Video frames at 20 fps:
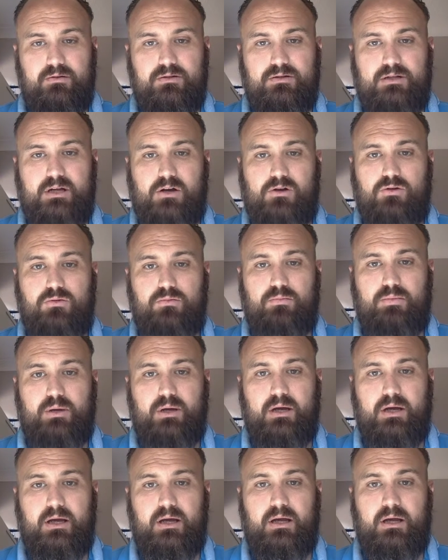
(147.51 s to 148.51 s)
So that could
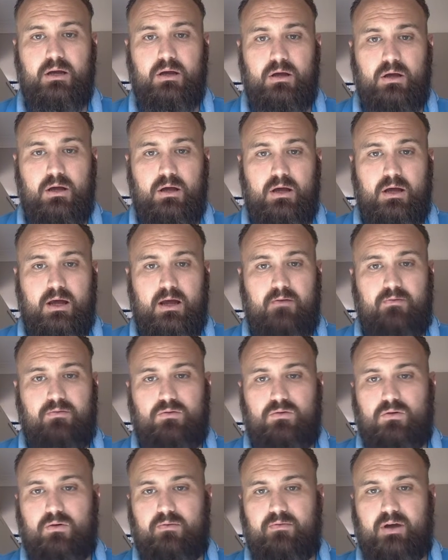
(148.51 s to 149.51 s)
be, if
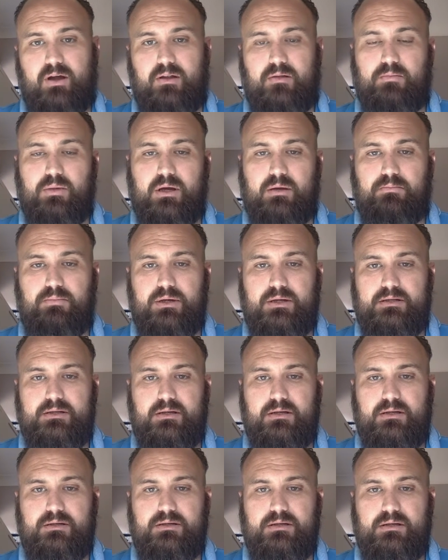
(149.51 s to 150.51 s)
you're a fairly big
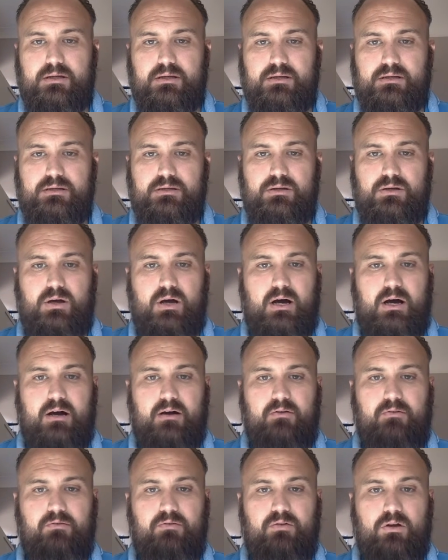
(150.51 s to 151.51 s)
business, is to
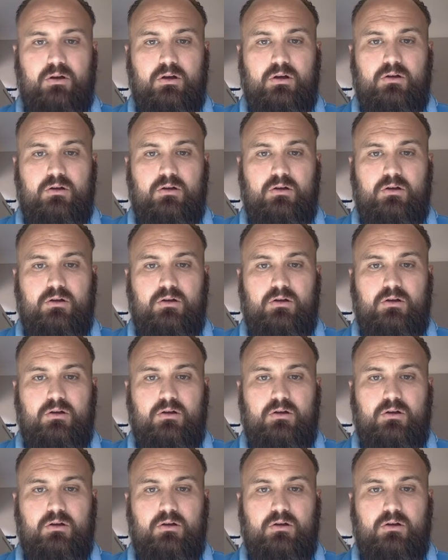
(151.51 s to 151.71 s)
have